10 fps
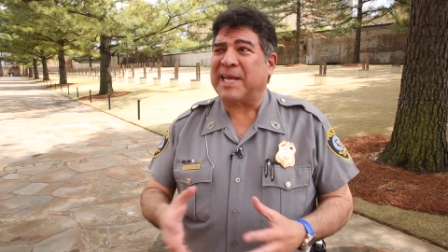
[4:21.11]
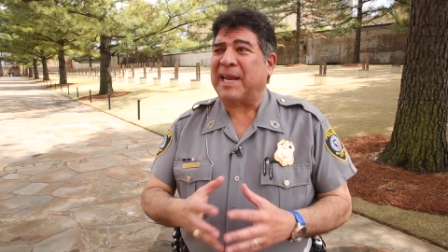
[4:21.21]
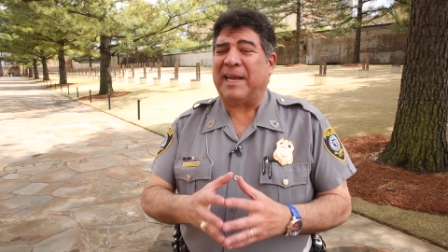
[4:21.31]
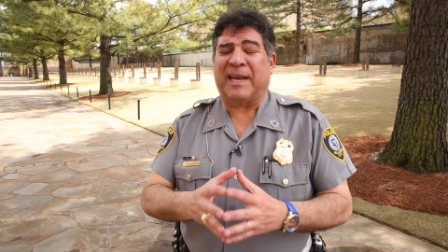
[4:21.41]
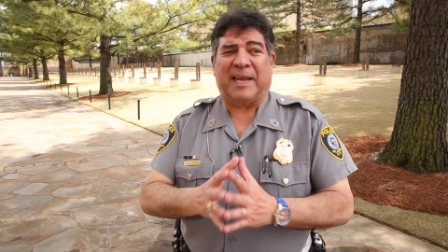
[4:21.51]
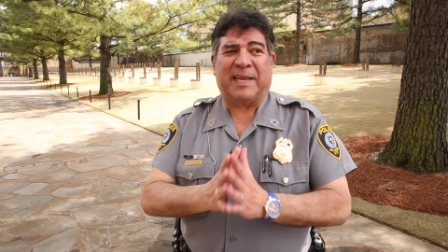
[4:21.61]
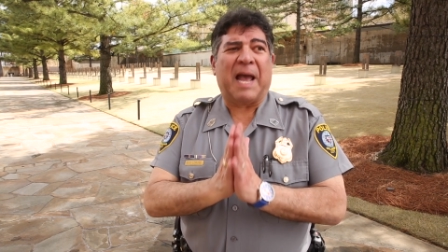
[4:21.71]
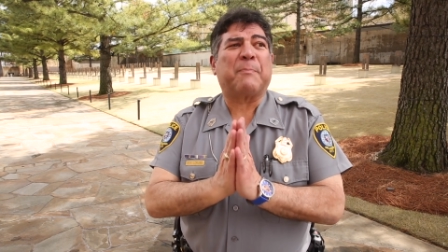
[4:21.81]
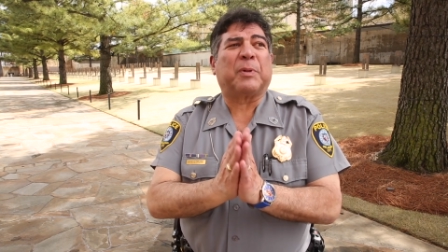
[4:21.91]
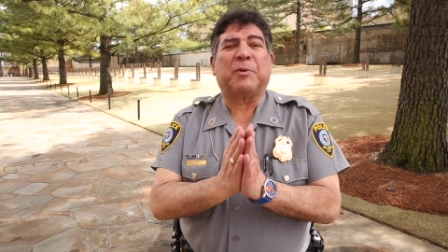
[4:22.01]
That,
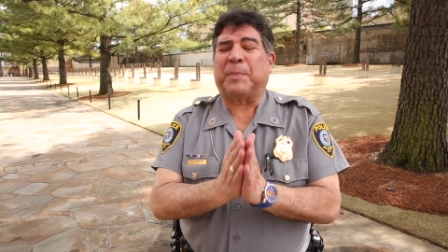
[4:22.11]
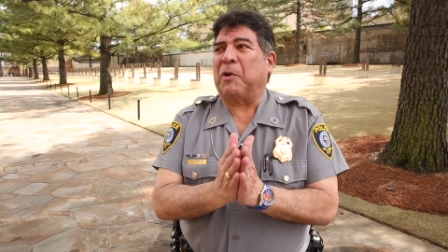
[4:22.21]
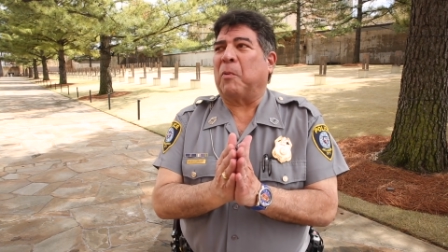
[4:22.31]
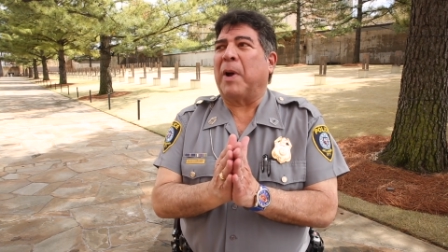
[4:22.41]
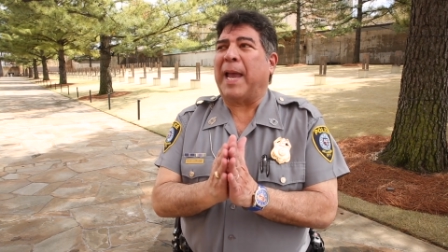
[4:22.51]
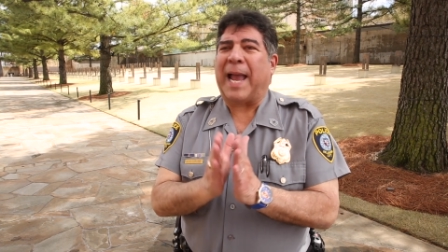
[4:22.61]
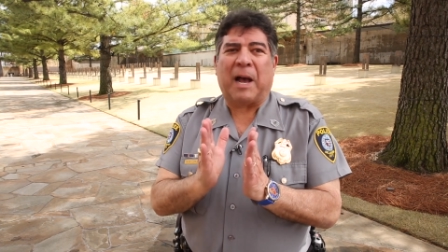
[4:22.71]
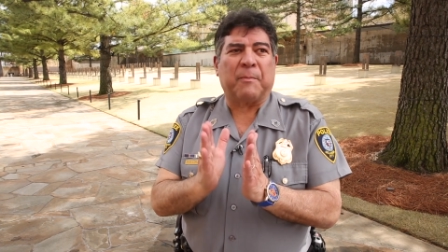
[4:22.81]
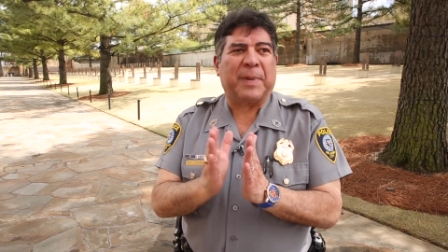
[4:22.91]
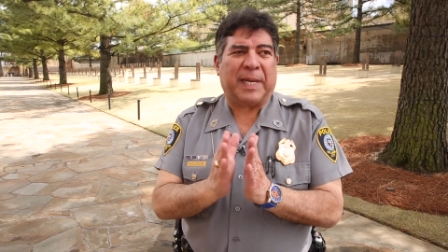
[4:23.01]
that blew me away.
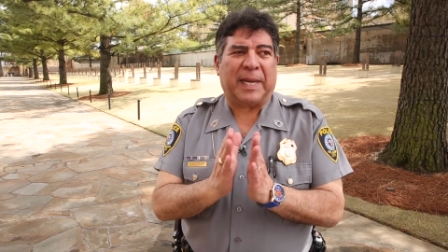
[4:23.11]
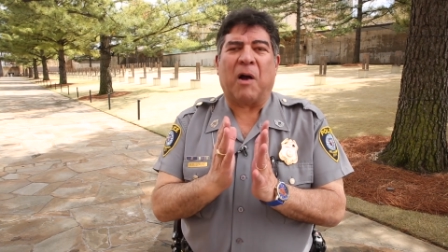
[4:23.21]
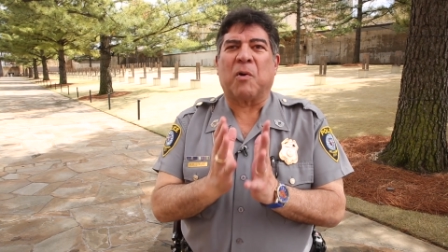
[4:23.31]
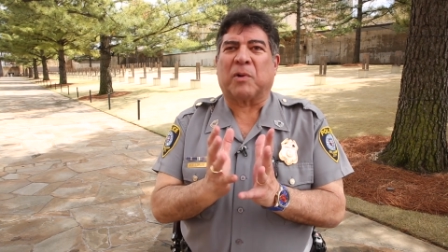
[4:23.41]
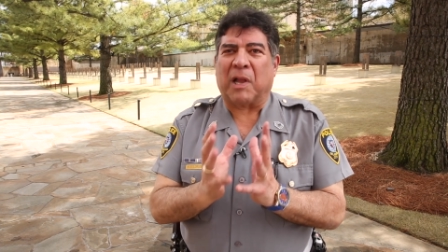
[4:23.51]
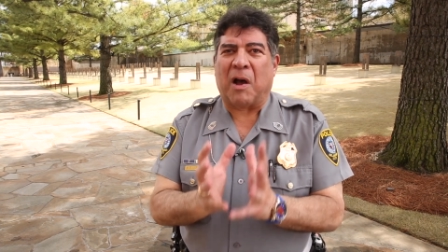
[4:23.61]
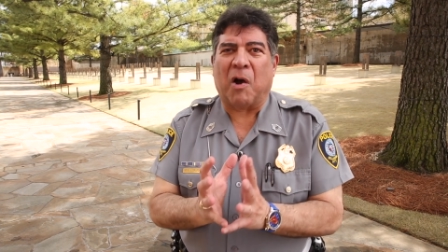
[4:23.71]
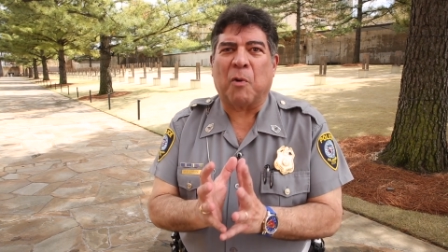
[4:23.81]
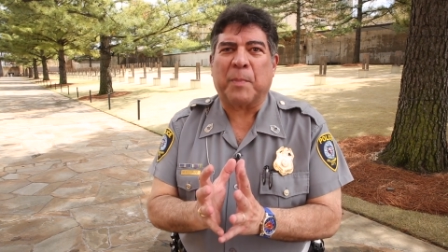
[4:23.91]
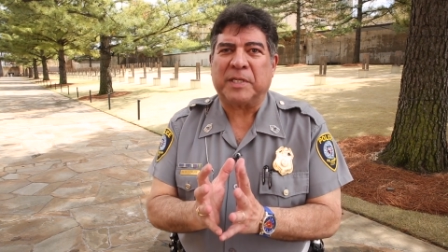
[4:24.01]
How many
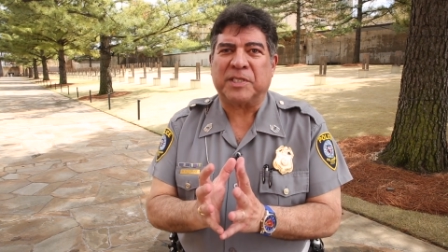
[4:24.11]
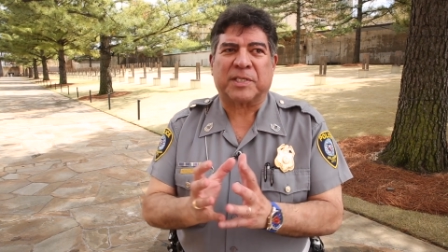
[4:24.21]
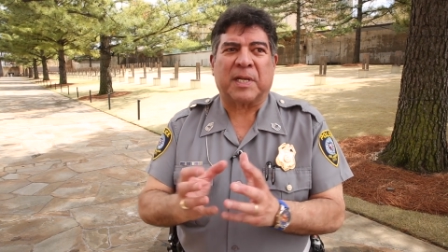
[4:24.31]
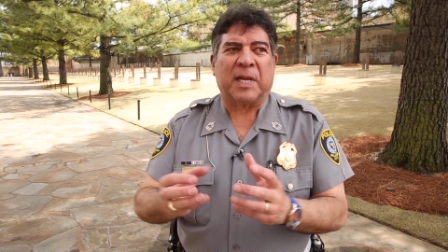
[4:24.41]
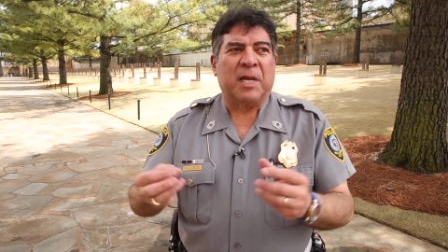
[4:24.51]
Oklahomans